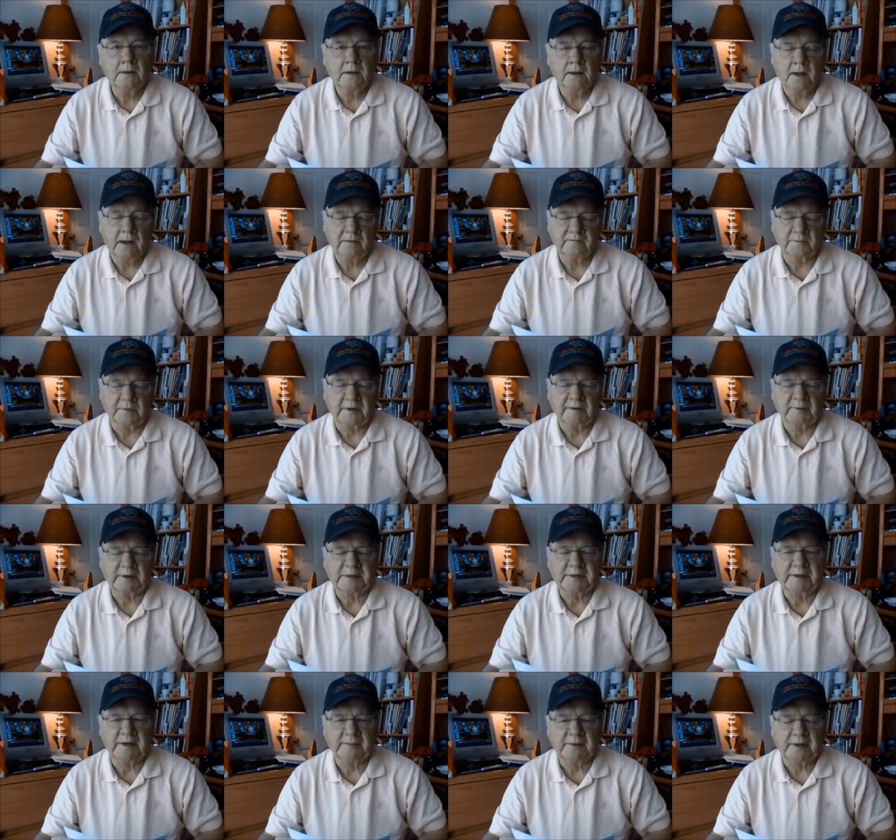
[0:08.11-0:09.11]
Everybody,
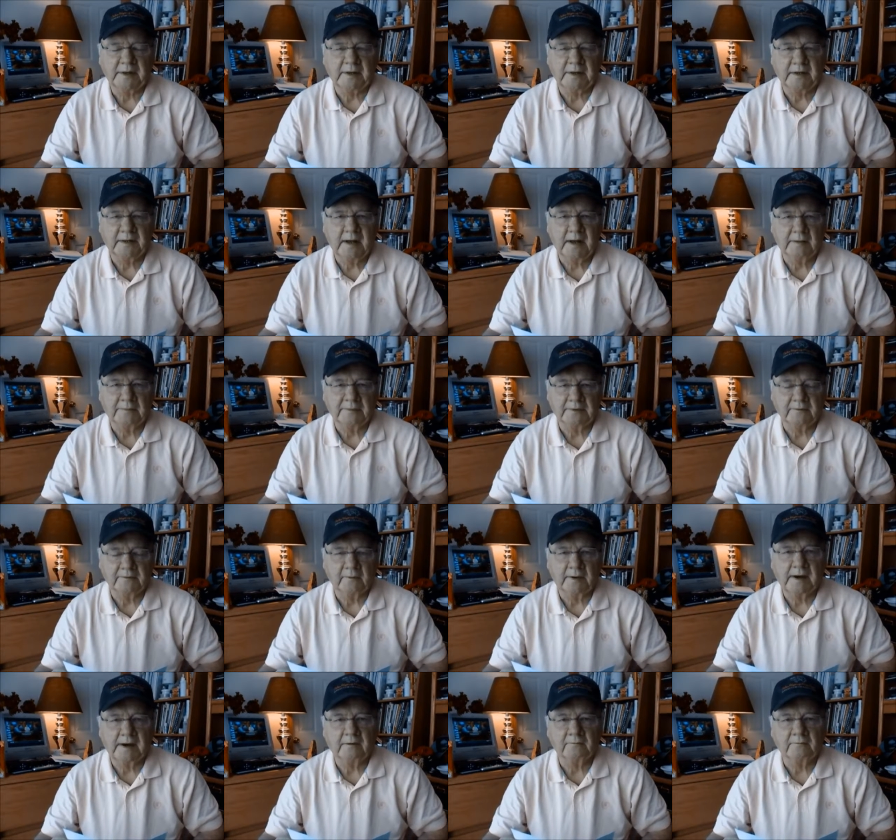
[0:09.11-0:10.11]
Rick Needham handicapping
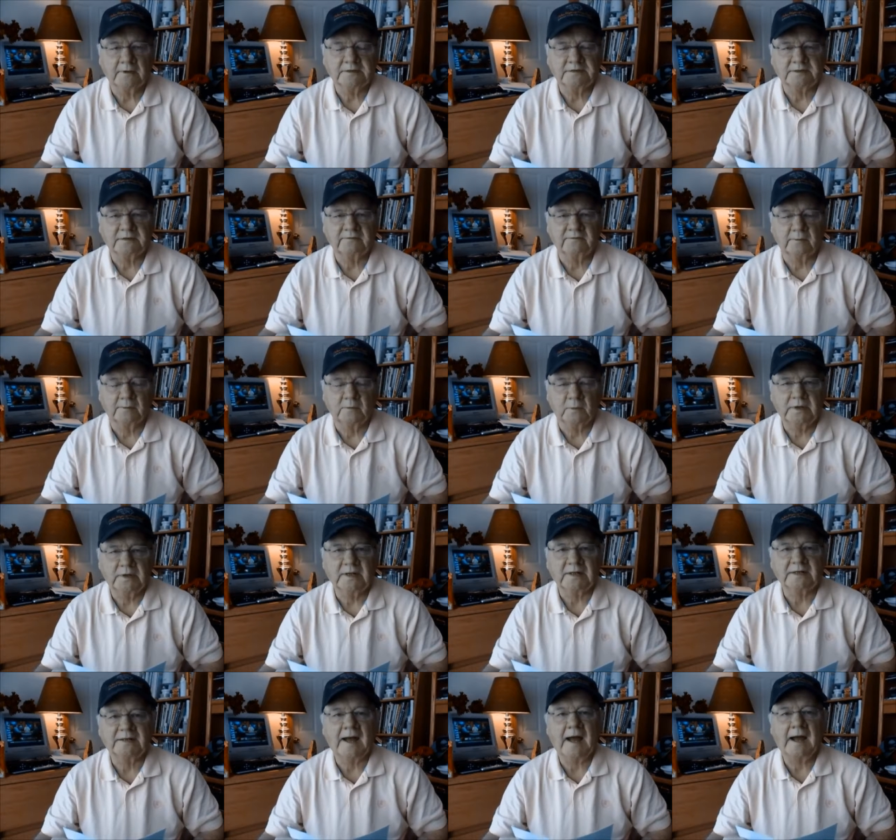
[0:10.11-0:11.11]
Greyhound Racing from
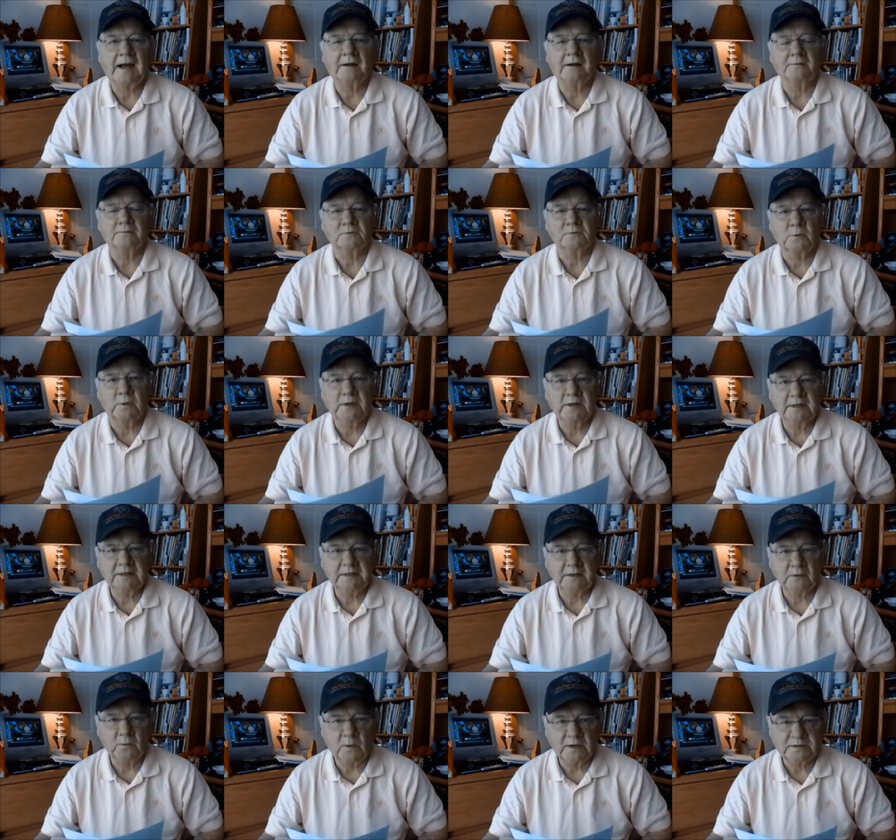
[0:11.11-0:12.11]
Wheeling Downs,
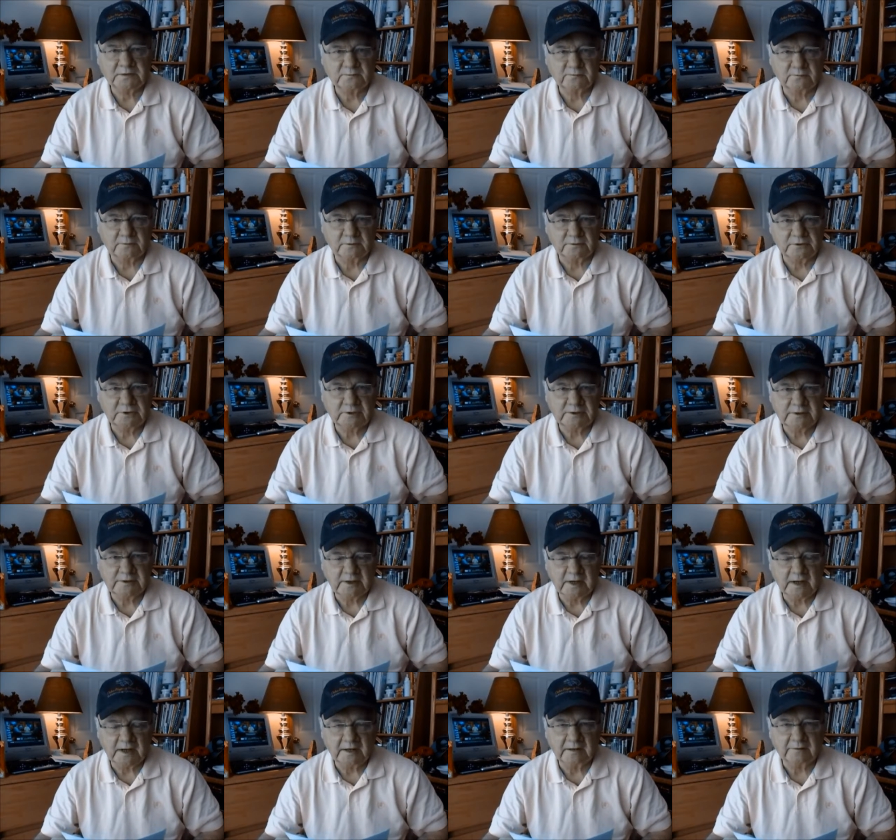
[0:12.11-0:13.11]
Wheeling, West
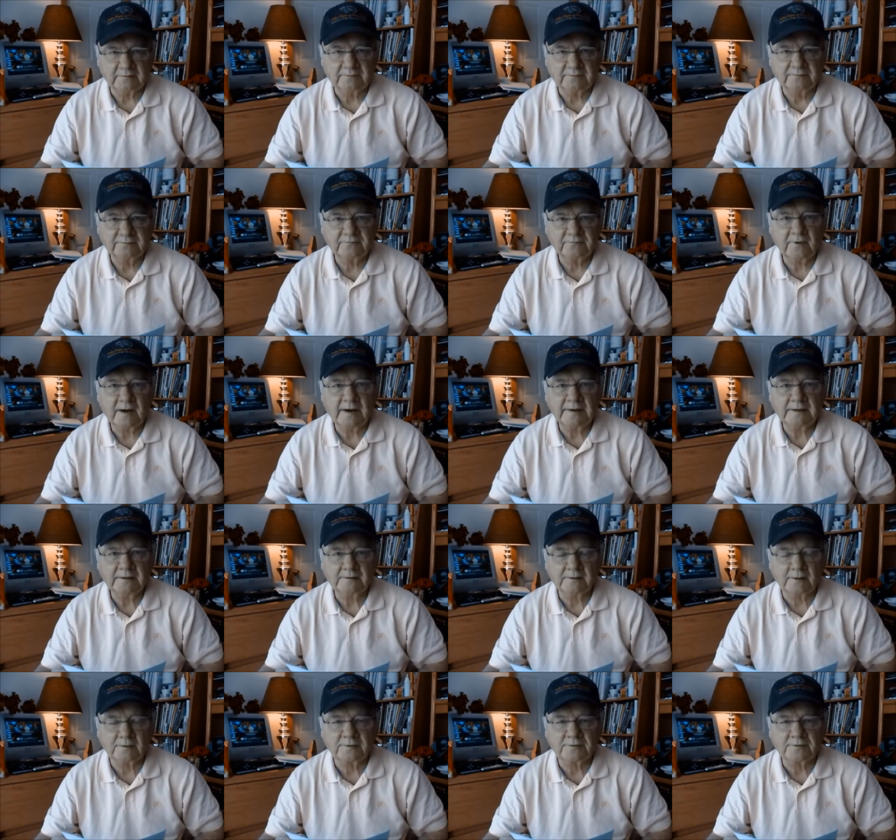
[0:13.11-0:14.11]
Virginia on Friday
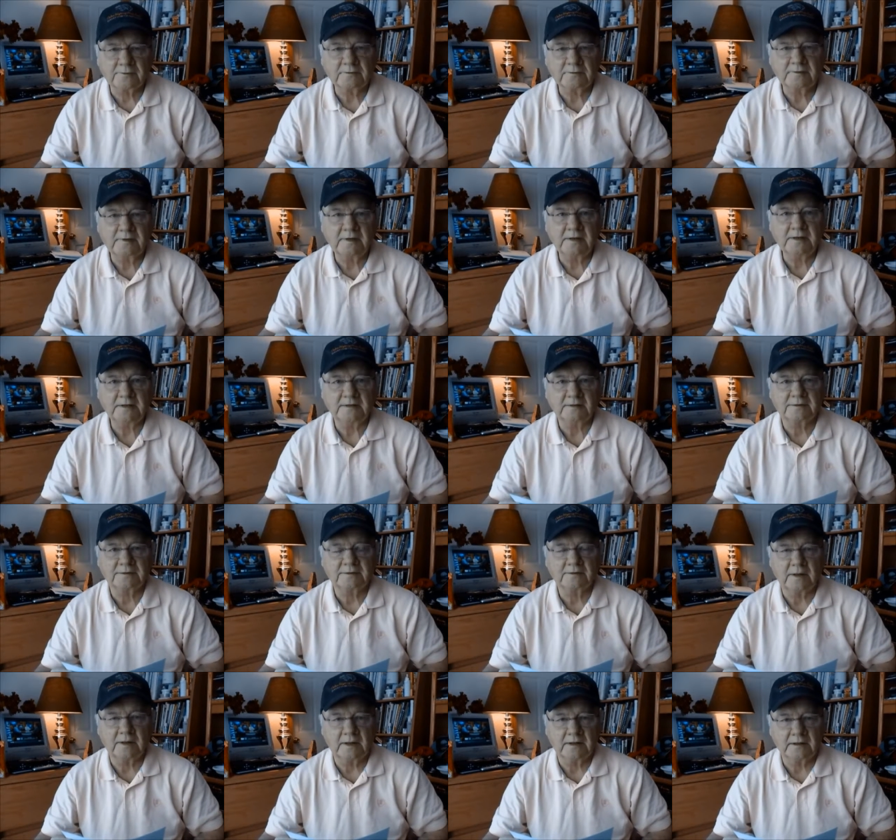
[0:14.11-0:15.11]
the
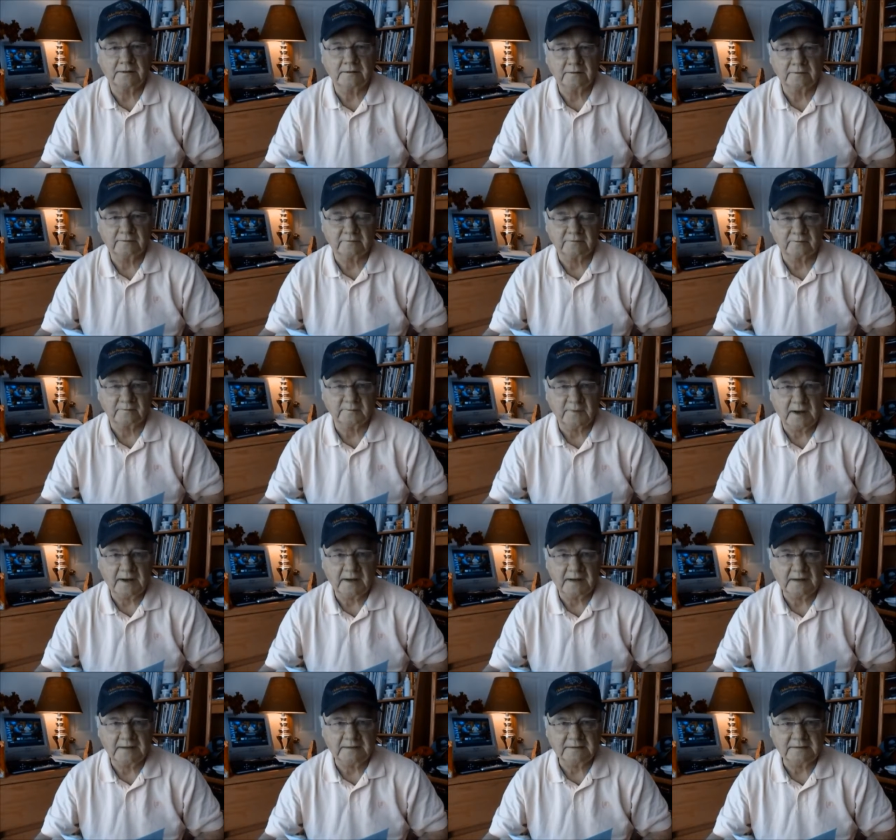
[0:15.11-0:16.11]
13th. And this is
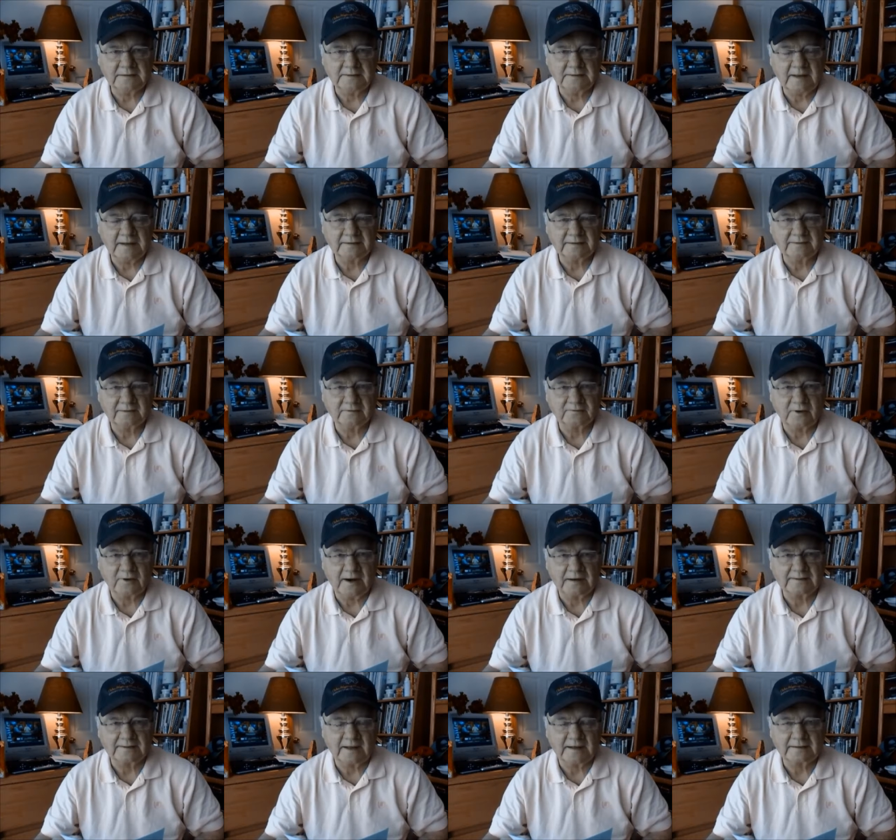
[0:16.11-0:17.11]
my day at the
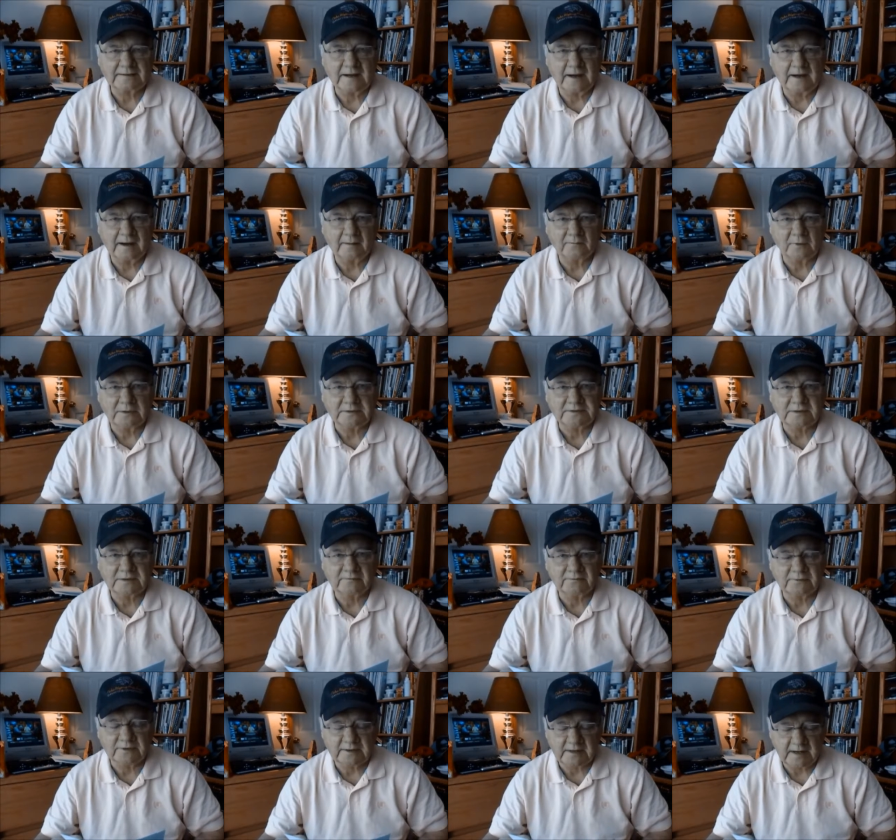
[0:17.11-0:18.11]
track.com race
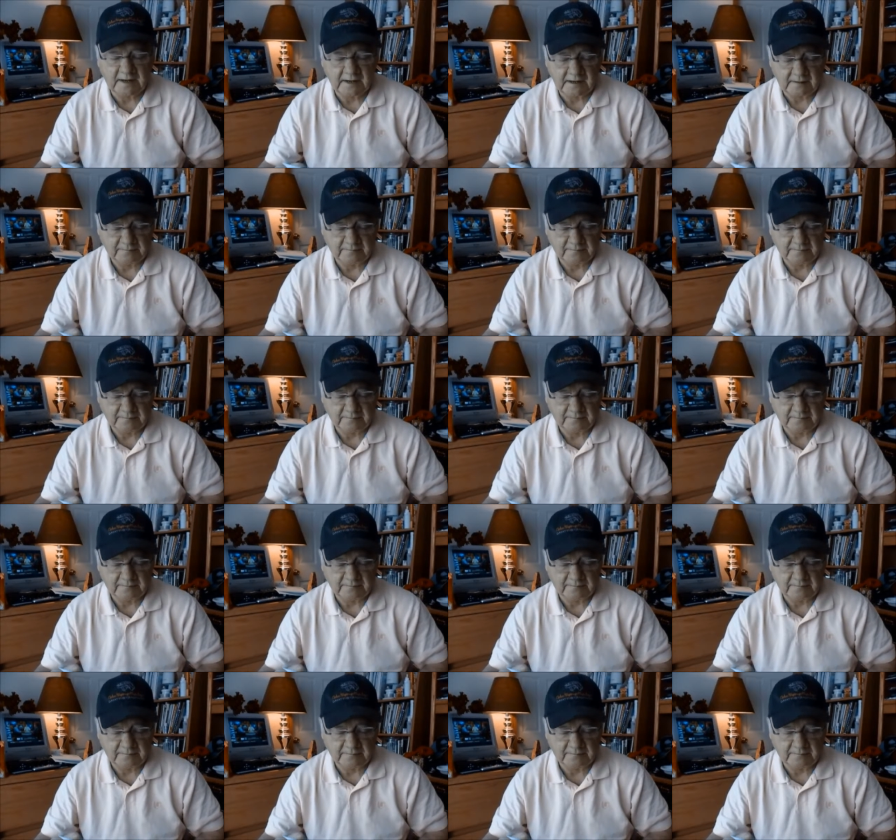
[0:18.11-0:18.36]
of the day.